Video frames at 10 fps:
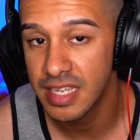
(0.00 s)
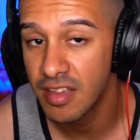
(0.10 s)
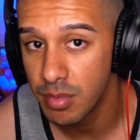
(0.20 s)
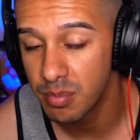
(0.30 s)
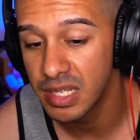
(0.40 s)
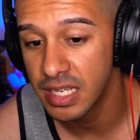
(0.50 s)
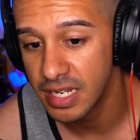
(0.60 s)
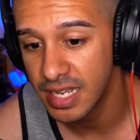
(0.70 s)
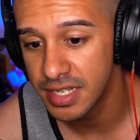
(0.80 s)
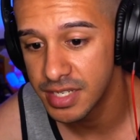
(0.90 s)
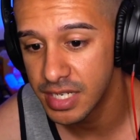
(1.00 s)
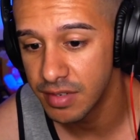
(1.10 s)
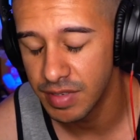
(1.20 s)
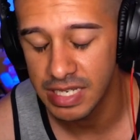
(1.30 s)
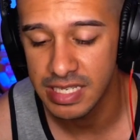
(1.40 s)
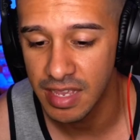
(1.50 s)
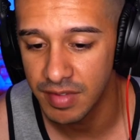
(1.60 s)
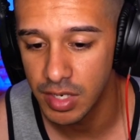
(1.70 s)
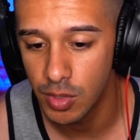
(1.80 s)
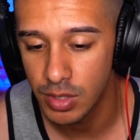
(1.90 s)
been playing next gen, if you guys
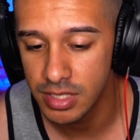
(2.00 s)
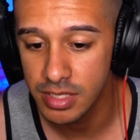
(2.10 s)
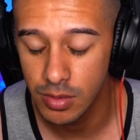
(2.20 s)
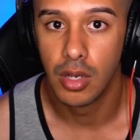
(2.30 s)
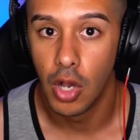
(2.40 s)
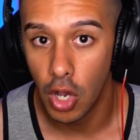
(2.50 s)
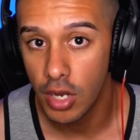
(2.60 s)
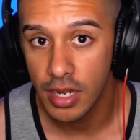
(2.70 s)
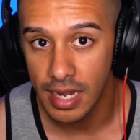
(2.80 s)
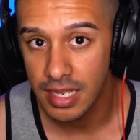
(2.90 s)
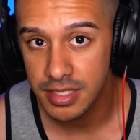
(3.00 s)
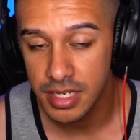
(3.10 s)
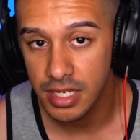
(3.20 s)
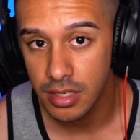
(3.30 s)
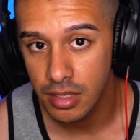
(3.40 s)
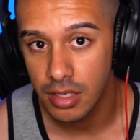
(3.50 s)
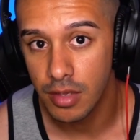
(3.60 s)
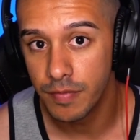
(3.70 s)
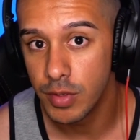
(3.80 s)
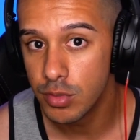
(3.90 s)
haven't noticed, on next gen,
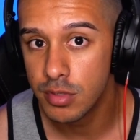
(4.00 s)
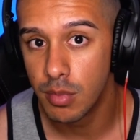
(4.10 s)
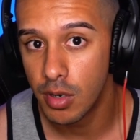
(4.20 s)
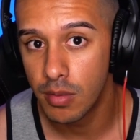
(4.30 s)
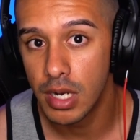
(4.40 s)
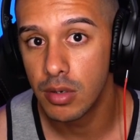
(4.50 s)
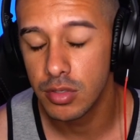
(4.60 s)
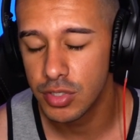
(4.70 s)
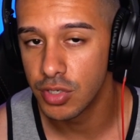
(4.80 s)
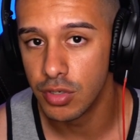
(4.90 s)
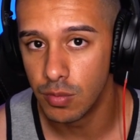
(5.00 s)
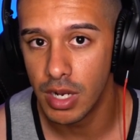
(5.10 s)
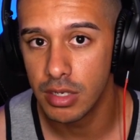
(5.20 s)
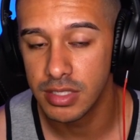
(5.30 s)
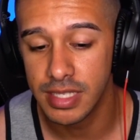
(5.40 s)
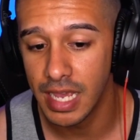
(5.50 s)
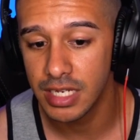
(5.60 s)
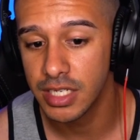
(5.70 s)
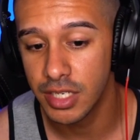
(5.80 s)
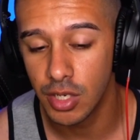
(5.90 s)
if you smart route certain routes, they
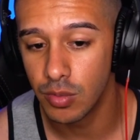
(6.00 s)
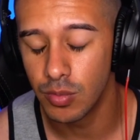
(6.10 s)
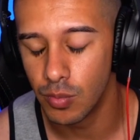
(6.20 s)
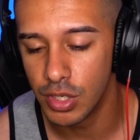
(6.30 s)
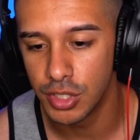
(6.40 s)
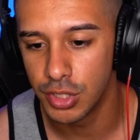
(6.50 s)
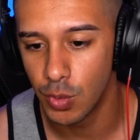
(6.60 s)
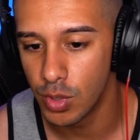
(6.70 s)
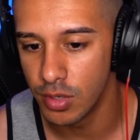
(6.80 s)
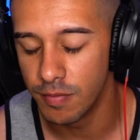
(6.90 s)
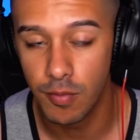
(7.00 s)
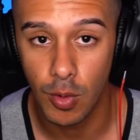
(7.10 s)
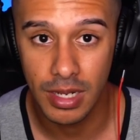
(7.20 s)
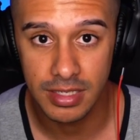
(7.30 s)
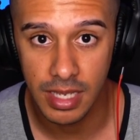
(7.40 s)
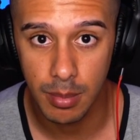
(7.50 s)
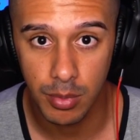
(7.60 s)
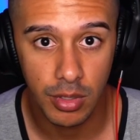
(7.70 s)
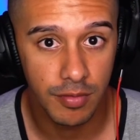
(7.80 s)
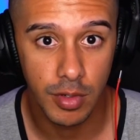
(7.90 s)
actually don't run shorter. For
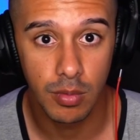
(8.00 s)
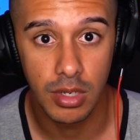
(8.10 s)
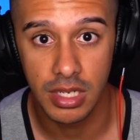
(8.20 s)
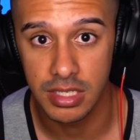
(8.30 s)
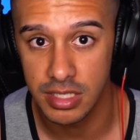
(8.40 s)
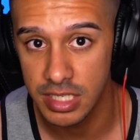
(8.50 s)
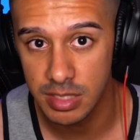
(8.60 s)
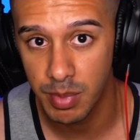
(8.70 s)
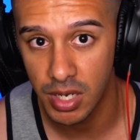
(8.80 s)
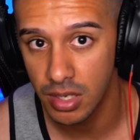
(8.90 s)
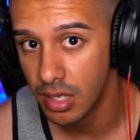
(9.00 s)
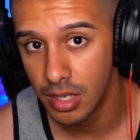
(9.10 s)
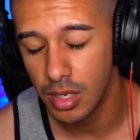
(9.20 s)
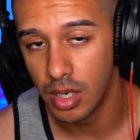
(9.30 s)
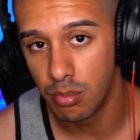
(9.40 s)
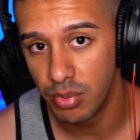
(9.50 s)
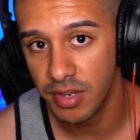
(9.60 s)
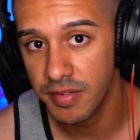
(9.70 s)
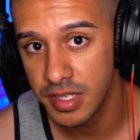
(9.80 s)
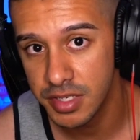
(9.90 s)
example, if you're running Z spot on
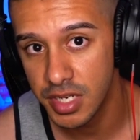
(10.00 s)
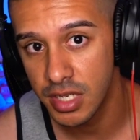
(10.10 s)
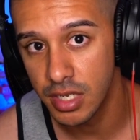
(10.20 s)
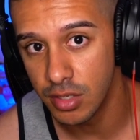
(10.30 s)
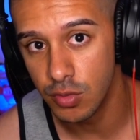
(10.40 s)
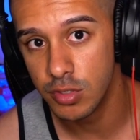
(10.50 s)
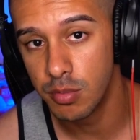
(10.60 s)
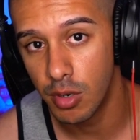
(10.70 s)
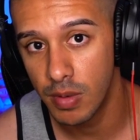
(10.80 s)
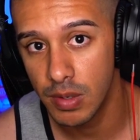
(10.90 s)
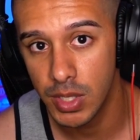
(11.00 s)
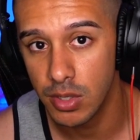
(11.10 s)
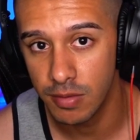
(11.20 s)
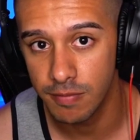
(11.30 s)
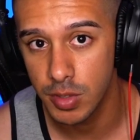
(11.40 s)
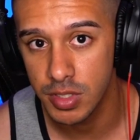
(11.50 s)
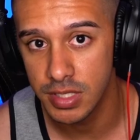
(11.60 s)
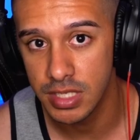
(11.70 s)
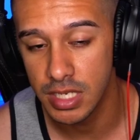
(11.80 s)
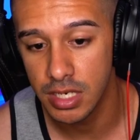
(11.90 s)
previous gen and you smart route it on a 1st
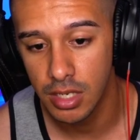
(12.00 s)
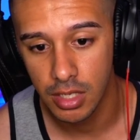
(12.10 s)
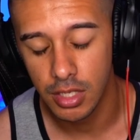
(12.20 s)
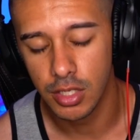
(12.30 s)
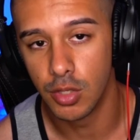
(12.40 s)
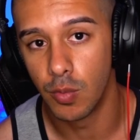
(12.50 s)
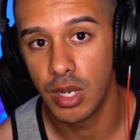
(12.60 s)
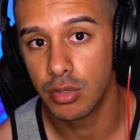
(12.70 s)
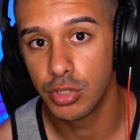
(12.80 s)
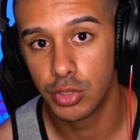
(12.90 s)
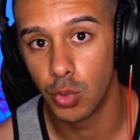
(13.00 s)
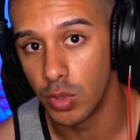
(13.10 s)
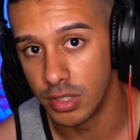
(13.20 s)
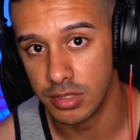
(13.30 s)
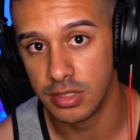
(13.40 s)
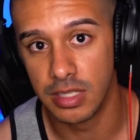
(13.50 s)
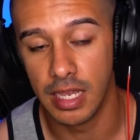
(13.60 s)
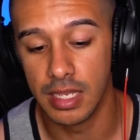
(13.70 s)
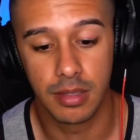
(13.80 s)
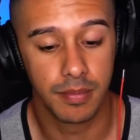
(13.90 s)
and 10, the route shortens like